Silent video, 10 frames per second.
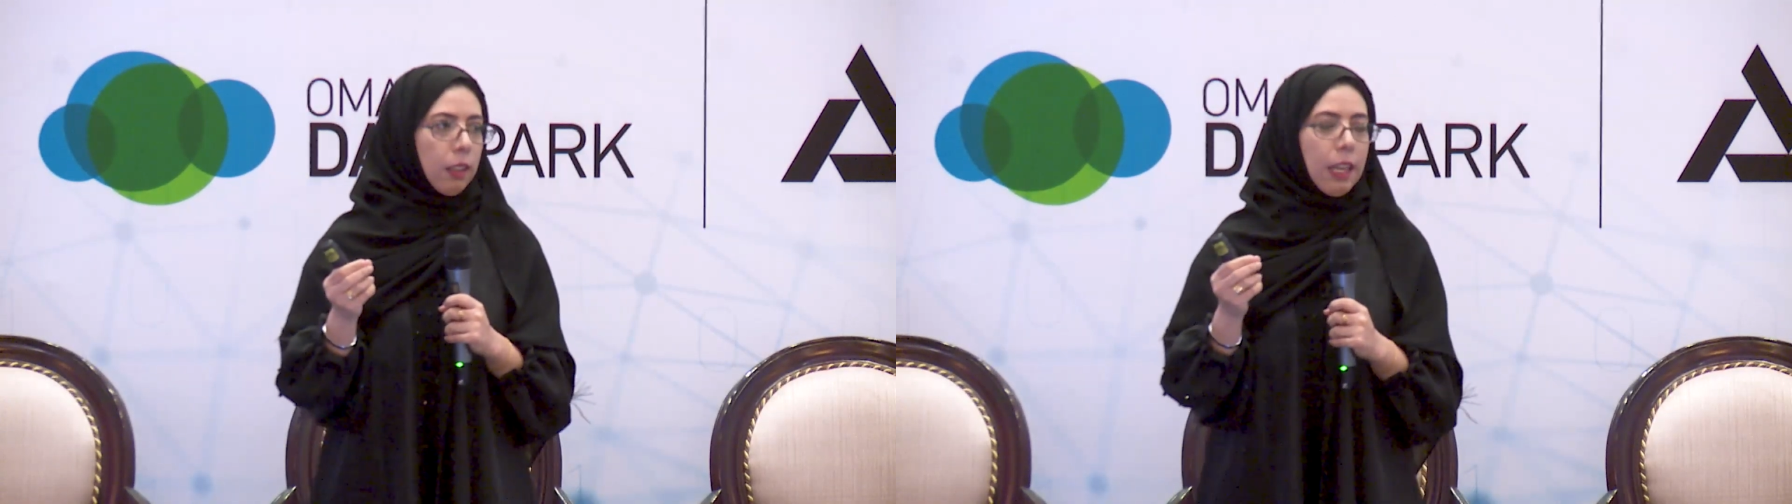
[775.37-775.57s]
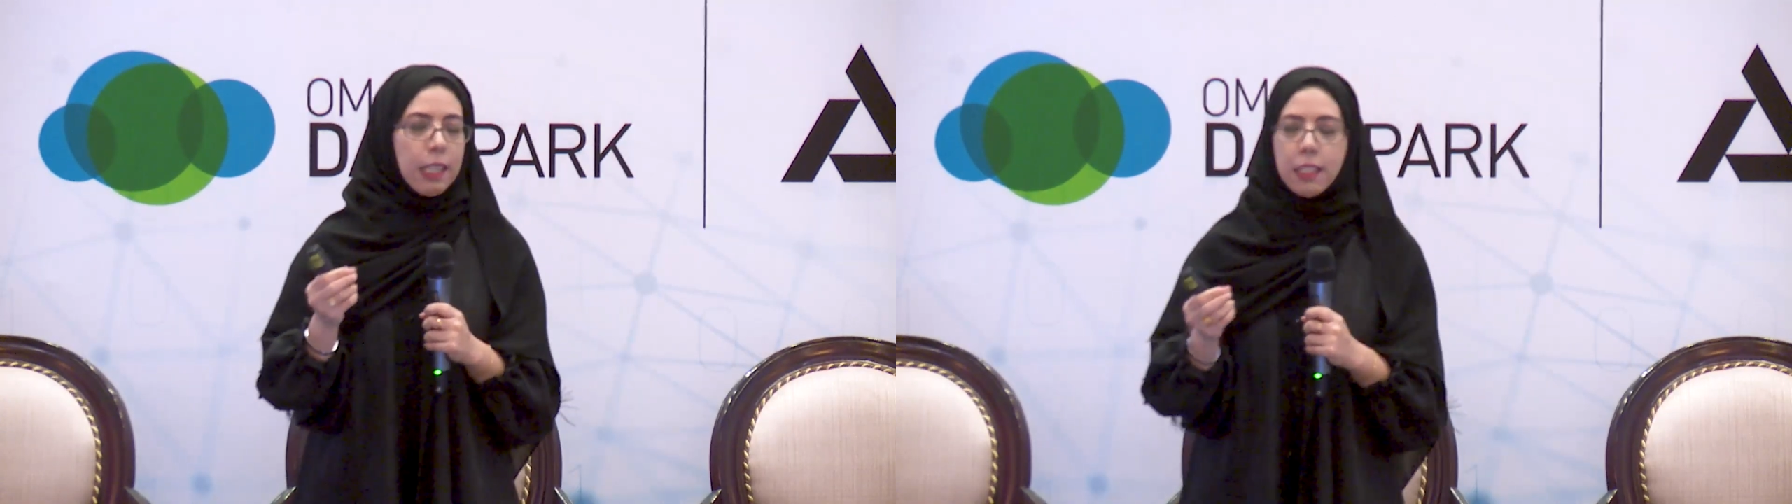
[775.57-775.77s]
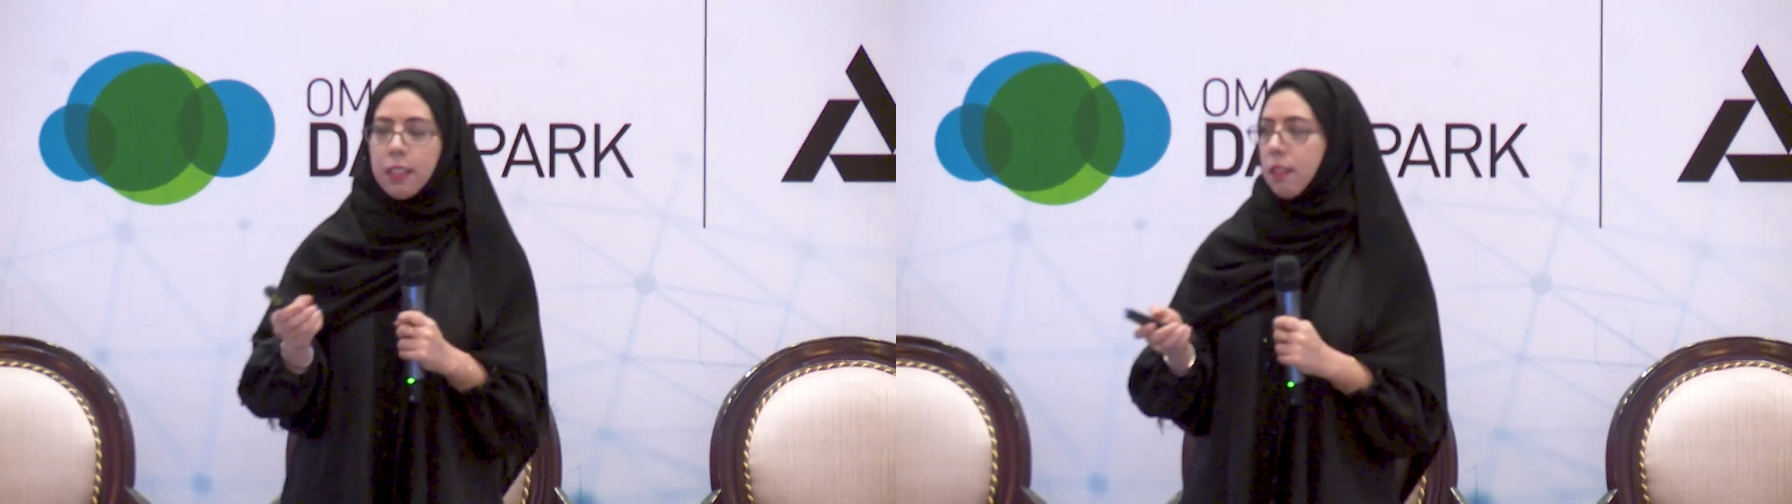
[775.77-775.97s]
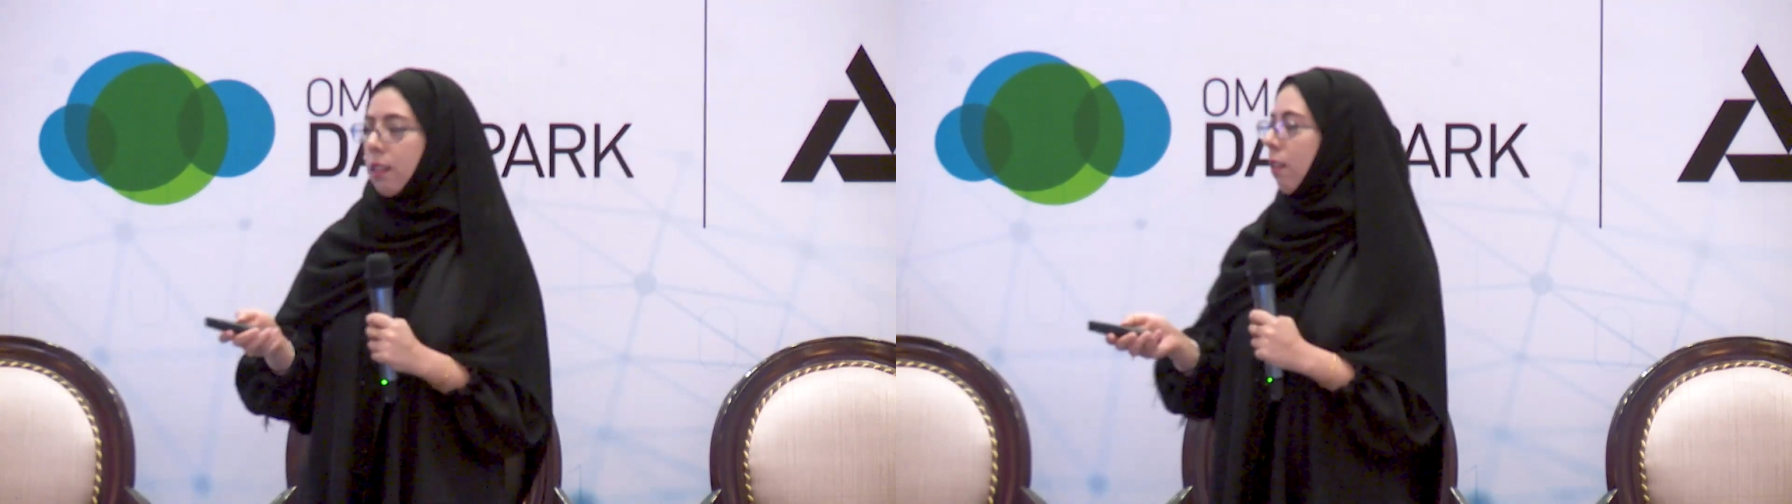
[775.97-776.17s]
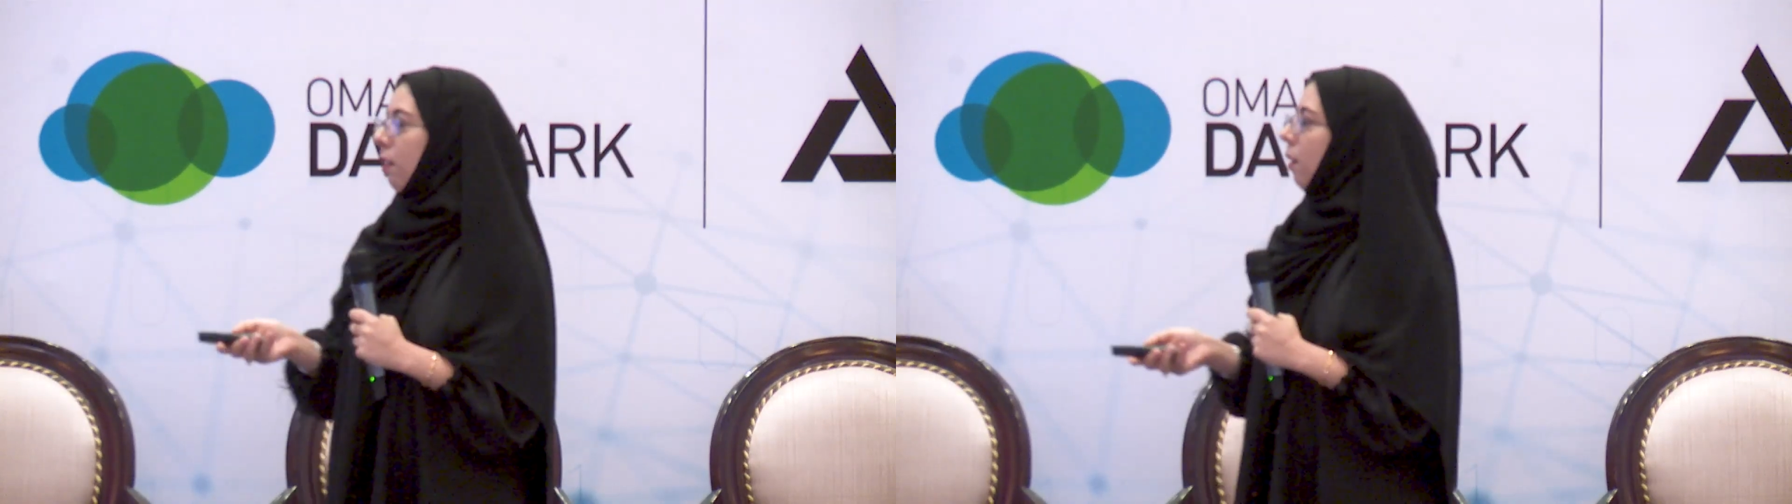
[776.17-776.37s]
access.